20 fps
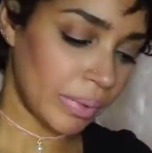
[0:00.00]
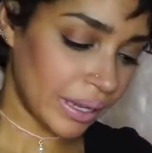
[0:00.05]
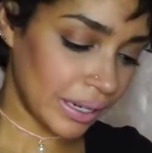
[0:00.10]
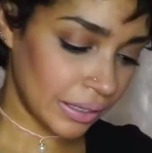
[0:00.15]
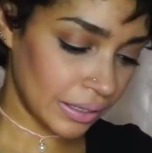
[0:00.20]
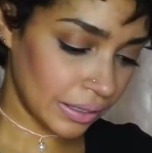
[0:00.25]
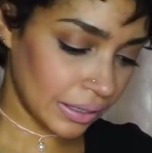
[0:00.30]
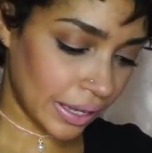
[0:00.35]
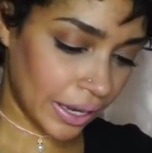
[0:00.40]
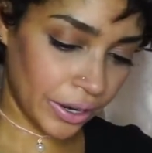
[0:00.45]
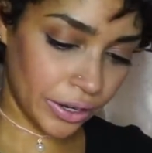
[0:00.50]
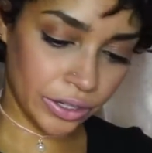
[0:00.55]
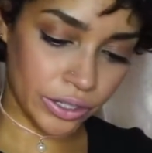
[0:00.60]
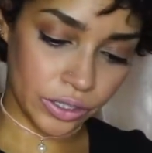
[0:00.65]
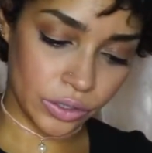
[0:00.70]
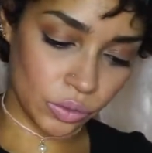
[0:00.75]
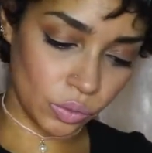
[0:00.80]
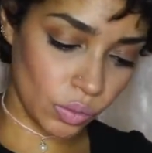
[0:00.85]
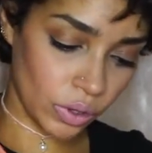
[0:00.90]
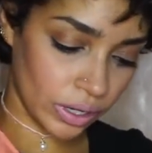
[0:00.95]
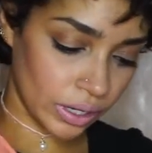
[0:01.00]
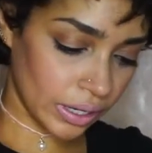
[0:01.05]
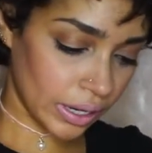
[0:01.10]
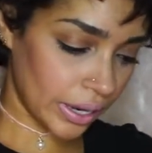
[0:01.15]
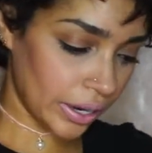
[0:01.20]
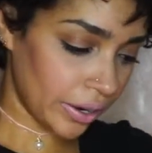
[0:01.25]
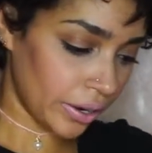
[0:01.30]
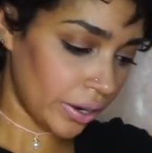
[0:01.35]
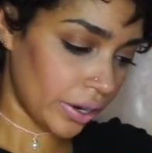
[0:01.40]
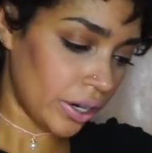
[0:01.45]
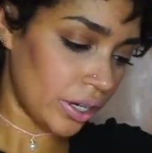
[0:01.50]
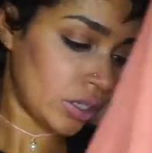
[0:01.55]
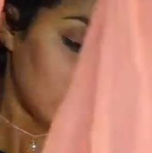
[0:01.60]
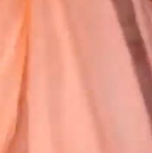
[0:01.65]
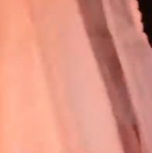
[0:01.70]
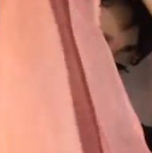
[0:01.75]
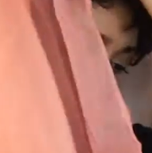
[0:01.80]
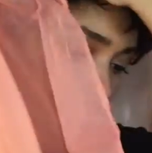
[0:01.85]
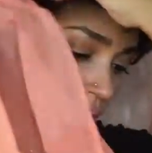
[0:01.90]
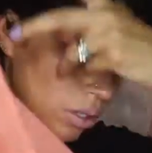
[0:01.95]
by layer. There's one layer,
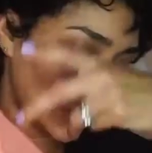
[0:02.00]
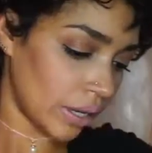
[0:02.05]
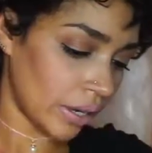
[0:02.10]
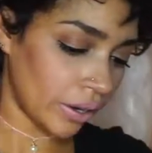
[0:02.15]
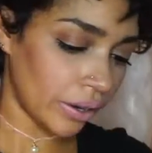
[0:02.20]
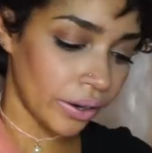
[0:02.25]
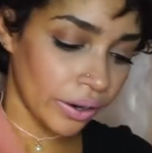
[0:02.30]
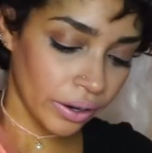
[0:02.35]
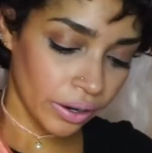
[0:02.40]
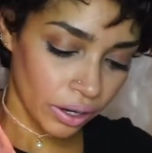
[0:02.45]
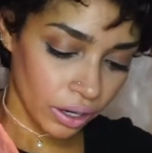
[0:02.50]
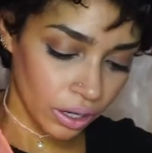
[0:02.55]
two layer,